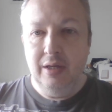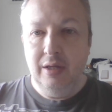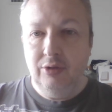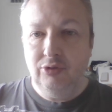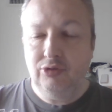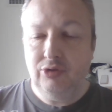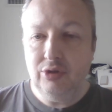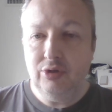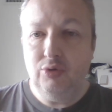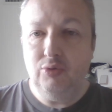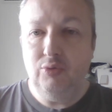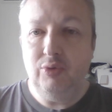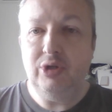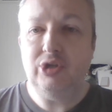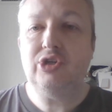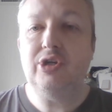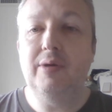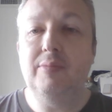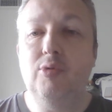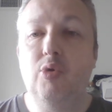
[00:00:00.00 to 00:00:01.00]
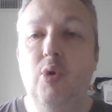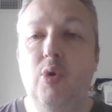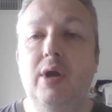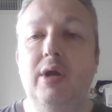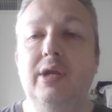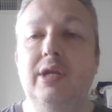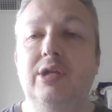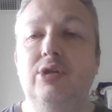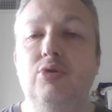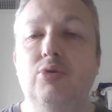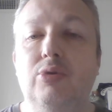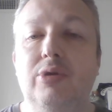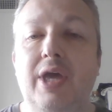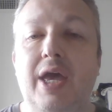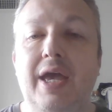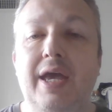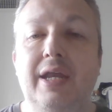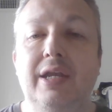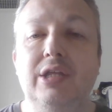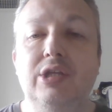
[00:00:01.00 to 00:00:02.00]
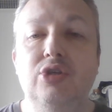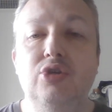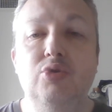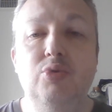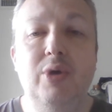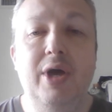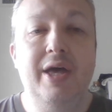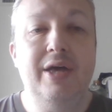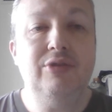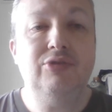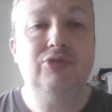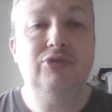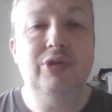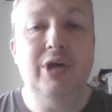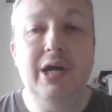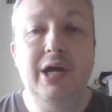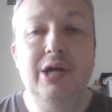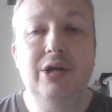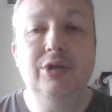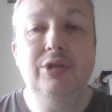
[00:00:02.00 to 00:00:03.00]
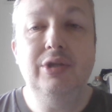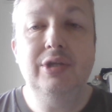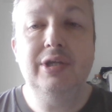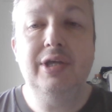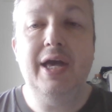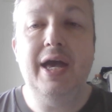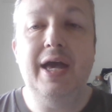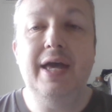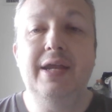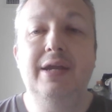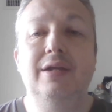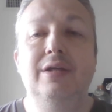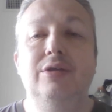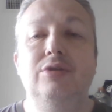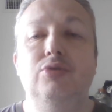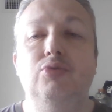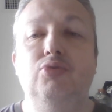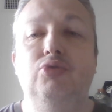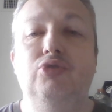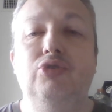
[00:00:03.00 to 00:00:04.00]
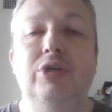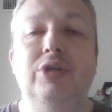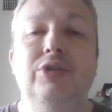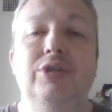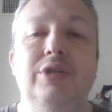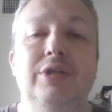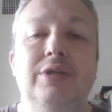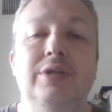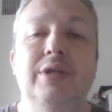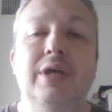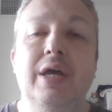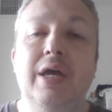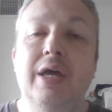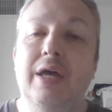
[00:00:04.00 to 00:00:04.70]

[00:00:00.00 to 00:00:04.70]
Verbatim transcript: Single reached number 1 in the UK, the US, Ireland, Canada, New Zealand,